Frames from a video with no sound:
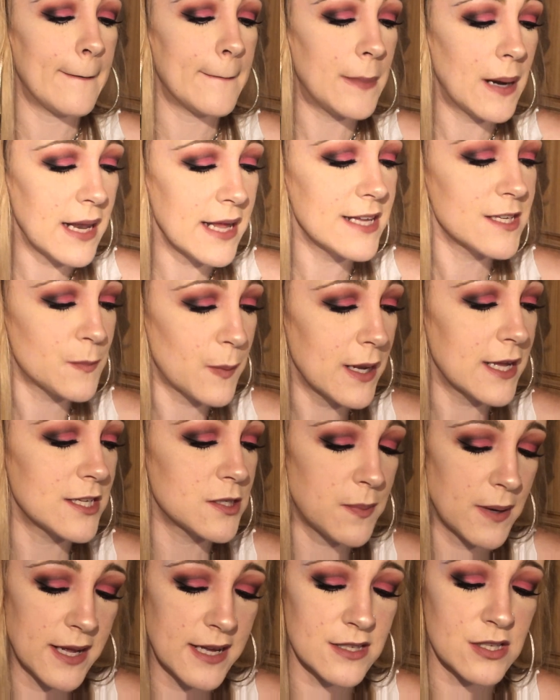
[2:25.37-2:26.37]
please, please,
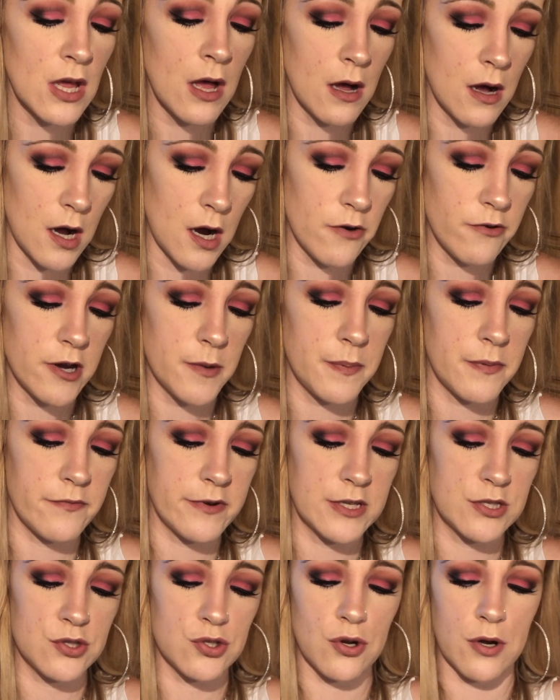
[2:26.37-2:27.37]
please hurry up and
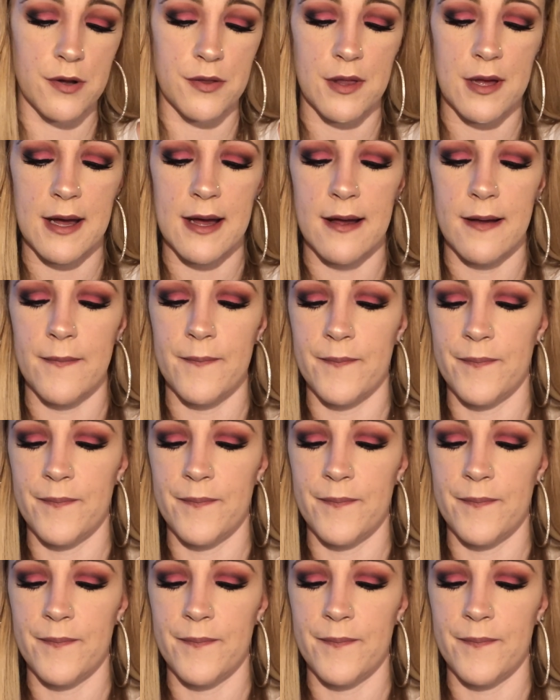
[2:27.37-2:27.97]
restock that.